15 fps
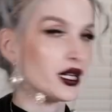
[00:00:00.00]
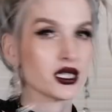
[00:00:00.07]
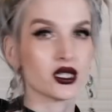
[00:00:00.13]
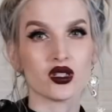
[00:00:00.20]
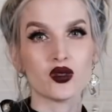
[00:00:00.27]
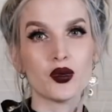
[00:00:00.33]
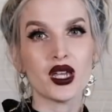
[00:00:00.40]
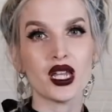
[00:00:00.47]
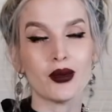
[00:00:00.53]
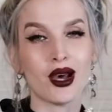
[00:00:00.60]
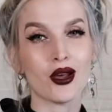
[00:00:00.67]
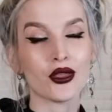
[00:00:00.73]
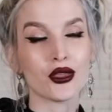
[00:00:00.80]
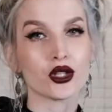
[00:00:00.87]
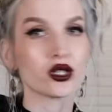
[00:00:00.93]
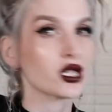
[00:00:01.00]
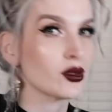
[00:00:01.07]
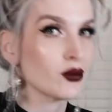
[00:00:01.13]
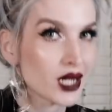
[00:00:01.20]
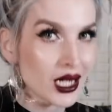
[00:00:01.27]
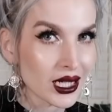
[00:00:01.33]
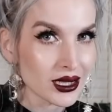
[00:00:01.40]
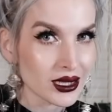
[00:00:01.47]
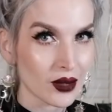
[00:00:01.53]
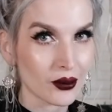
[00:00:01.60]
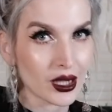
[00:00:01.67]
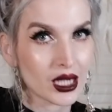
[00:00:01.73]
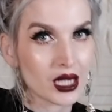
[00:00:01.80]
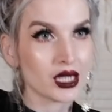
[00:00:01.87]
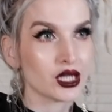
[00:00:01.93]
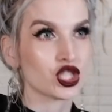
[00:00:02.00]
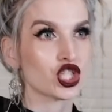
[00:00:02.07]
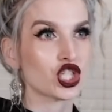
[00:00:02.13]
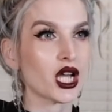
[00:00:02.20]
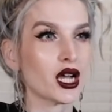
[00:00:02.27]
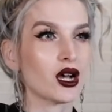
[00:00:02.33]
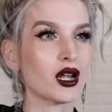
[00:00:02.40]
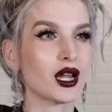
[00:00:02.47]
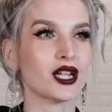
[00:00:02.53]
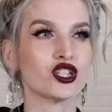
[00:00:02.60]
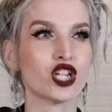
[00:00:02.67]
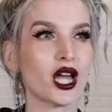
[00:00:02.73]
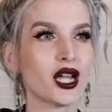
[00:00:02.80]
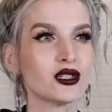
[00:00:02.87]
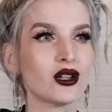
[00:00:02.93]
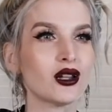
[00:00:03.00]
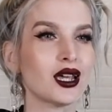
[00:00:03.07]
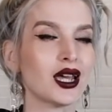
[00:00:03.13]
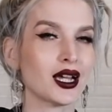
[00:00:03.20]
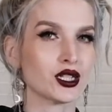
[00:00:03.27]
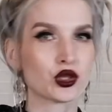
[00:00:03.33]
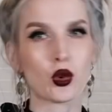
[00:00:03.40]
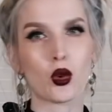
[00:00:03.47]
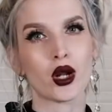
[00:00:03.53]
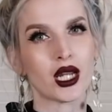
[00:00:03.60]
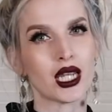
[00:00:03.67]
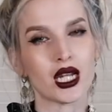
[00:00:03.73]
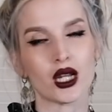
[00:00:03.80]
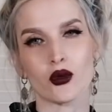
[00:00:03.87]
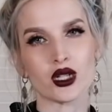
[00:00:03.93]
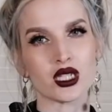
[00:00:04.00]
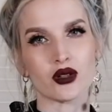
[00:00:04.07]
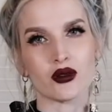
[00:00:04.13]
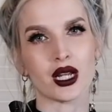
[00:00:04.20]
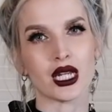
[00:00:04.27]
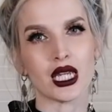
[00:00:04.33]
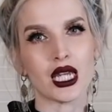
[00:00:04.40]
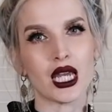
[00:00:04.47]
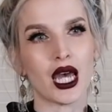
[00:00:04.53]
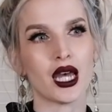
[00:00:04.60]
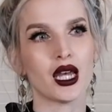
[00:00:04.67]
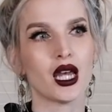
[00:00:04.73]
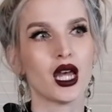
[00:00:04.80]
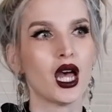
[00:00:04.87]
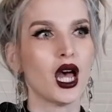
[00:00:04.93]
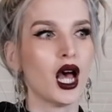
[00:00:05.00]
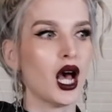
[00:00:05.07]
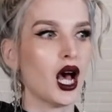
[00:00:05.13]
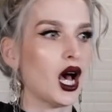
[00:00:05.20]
so it's been about 30 minutes. I'm gonna check on, I checked on it at 20 and it wasn't ready yet. So